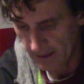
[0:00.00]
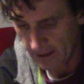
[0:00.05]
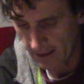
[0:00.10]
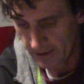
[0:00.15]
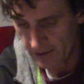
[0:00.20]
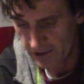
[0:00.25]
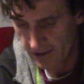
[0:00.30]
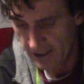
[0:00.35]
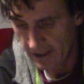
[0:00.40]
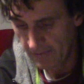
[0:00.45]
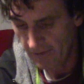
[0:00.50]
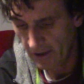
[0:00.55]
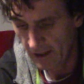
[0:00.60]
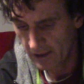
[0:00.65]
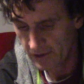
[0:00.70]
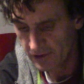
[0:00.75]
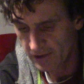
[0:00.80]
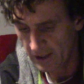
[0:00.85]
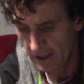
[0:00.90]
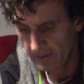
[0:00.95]
Steve
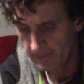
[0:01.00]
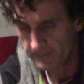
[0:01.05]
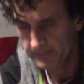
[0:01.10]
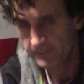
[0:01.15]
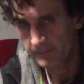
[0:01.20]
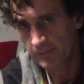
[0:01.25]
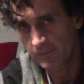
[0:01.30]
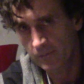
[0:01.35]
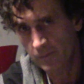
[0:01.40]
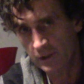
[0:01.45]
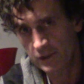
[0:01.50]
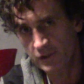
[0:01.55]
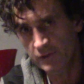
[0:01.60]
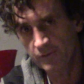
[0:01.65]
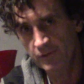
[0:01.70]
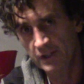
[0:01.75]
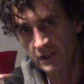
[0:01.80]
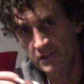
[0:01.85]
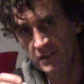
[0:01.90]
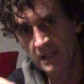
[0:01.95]
Arce, which
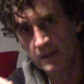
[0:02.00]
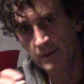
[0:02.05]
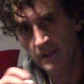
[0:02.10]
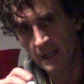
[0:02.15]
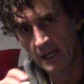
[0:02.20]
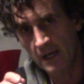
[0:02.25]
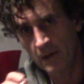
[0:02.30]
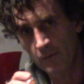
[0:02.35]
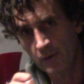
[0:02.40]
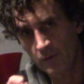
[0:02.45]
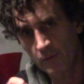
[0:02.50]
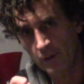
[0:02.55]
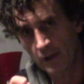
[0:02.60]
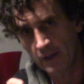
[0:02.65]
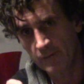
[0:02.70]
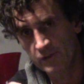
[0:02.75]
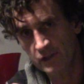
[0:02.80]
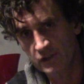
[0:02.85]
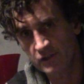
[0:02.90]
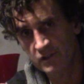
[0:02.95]
fits in now with what
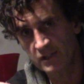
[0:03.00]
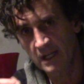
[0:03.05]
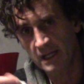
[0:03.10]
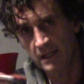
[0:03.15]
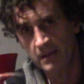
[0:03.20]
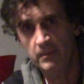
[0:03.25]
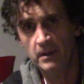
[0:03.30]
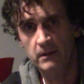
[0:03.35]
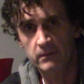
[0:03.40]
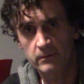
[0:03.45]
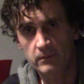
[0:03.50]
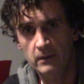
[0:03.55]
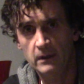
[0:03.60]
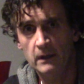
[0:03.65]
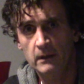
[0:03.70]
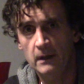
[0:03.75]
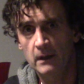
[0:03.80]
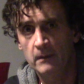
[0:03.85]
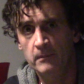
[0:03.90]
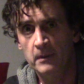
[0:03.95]
I've just said about,
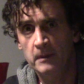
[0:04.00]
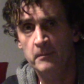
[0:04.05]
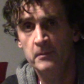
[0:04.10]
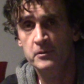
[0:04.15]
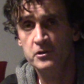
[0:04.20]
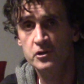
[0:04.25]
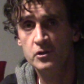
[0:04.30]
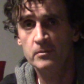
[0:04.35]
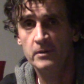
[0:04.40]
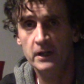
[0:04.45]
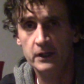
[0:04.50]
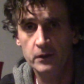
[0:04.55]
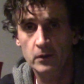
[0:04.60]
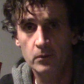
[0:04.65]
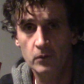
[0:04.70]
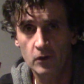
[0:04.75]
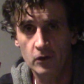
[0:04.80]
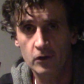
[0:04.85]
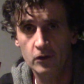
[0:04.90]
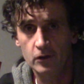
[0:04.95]
I'm assuming I
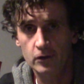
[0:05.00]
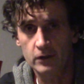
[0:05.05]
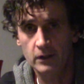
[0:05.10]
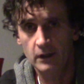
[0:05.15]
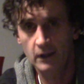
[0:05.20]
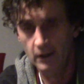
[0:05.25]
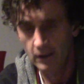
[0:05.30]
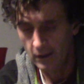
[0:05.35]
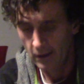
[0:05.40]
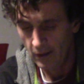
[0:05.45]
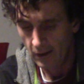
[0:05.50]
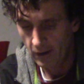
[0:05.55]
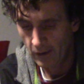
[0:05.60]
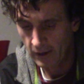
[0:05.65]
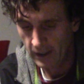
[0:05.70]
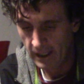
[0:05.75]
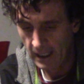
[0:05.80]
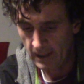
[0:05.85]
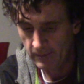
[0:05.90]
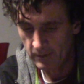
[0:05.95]
don't look good on
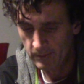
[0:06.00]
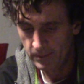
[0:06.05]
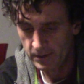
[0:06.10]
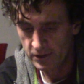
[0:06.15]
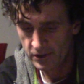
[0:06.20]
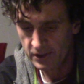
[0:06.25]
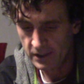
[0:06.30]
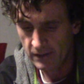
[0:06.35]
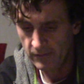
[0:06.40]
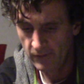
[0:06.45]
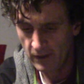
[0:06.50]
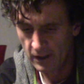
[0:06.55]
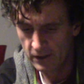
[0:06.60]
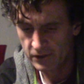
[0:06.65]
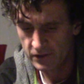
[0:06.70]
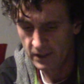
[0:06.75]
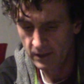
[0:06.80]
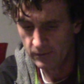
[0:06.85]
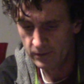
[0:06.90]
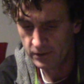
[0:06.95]
camera, but Steve
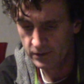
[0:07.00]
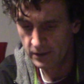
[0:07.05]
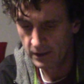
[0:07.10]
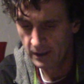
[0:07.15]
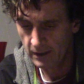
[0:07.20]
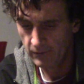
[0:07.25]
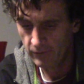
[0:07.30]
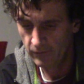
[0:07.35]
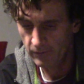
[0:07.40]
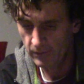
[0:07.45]
Arce was a